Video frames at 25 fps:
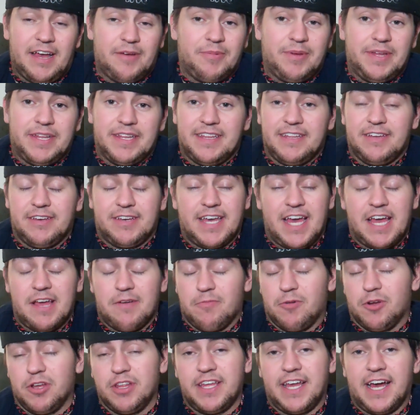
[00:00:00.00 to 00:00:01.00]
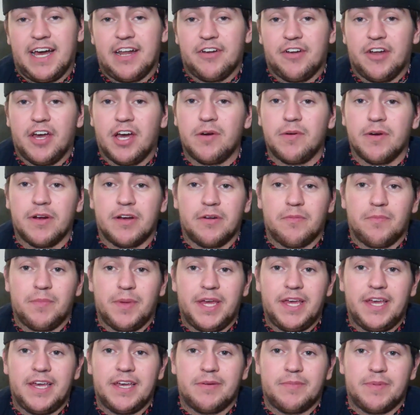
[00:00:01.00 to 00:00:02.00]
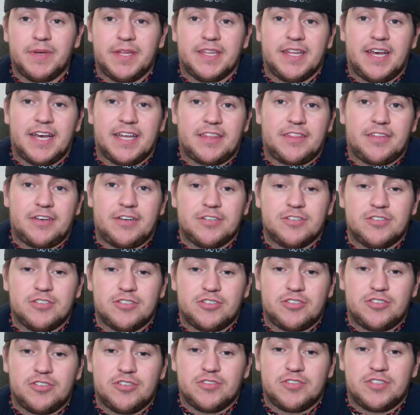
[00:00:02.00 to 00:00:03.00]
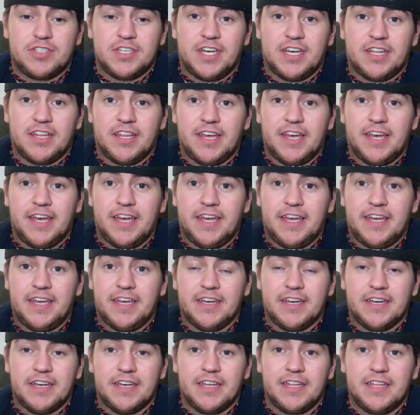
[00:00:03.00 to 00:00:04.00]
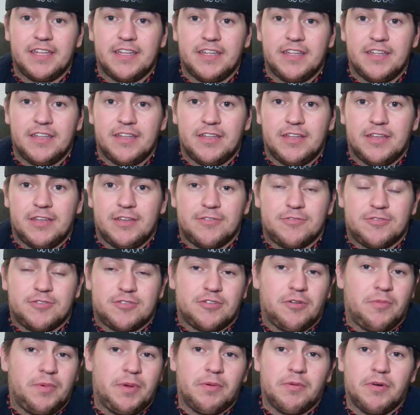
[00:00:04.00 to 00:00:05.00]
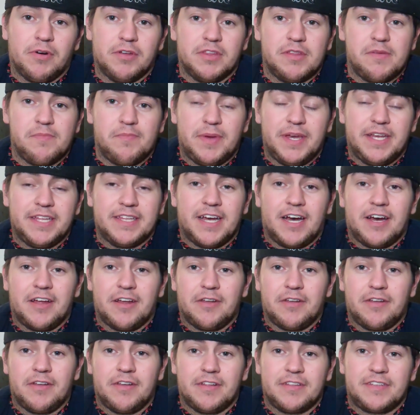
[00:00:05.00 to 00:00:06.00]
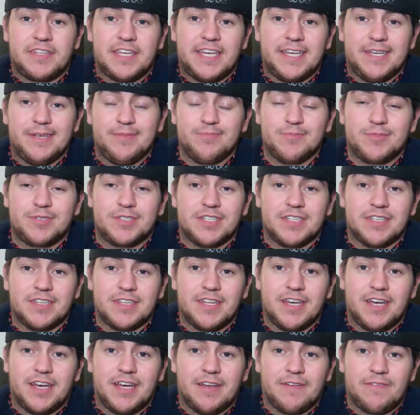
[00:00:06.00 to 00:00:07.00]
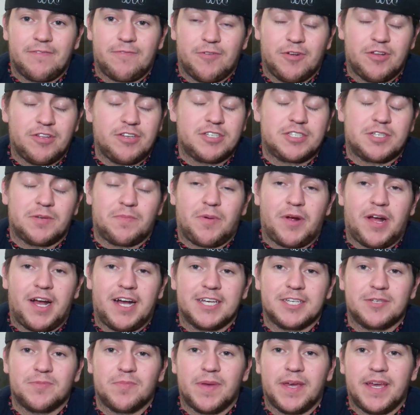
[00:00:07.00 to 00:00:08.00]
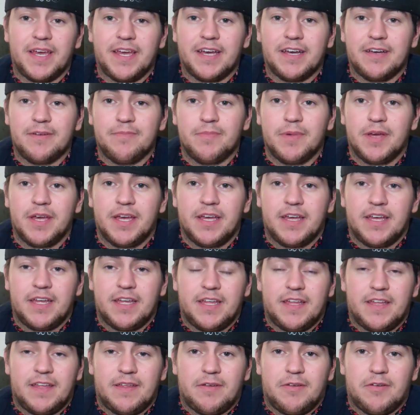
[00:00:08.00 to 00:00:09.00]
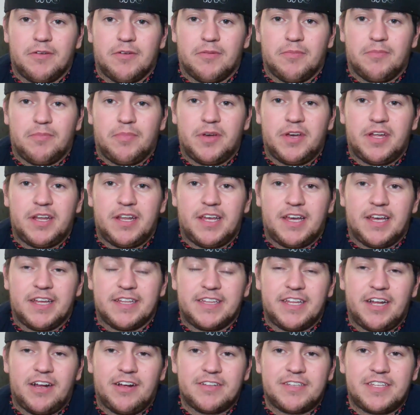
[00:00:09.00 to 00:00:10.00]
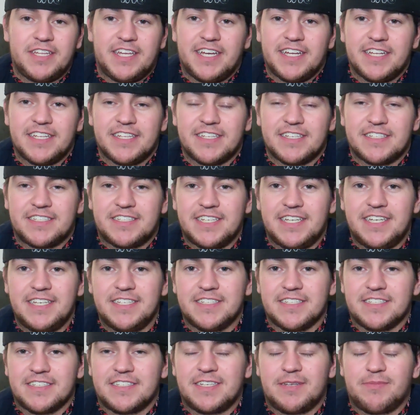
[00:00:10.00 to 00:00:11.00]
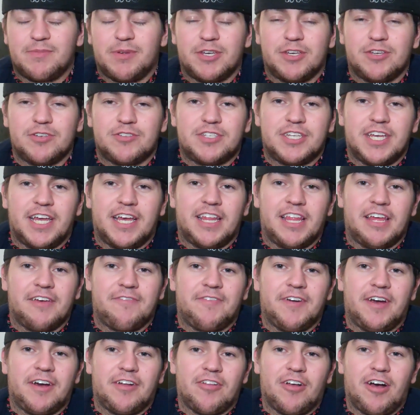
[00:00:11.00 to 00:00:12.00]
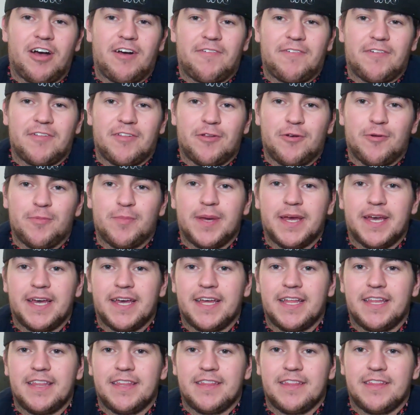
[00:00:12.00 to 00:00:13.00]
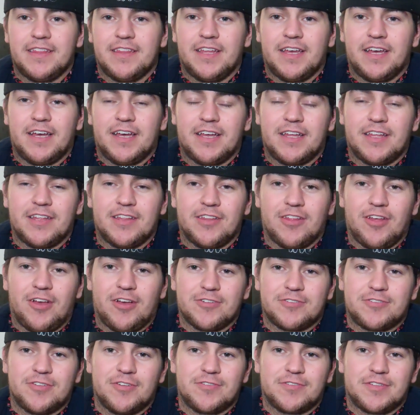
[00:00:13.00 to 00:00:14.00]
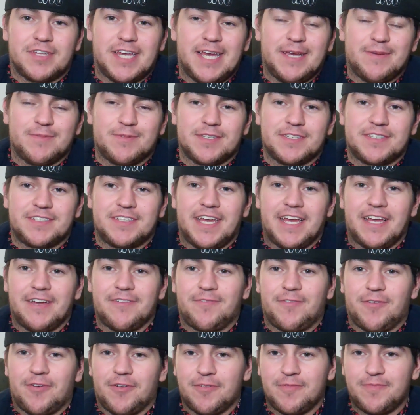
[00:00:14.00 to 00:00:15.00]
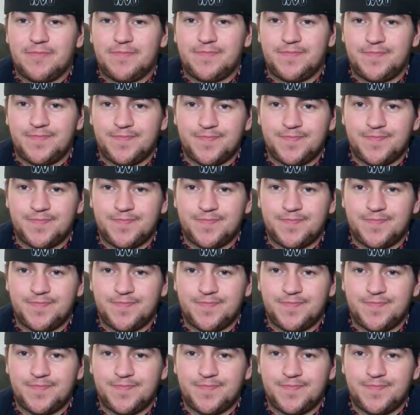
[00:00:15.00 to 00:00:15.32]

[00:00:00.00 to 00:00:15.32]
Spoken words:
it came really out of nowhere to me. I mean, I thought just UCLA just going to be one of them beatdown teams, and really surprised me. There at the end of the season, it seemed like UCLA fell off a little bit and lost those games to Stanford.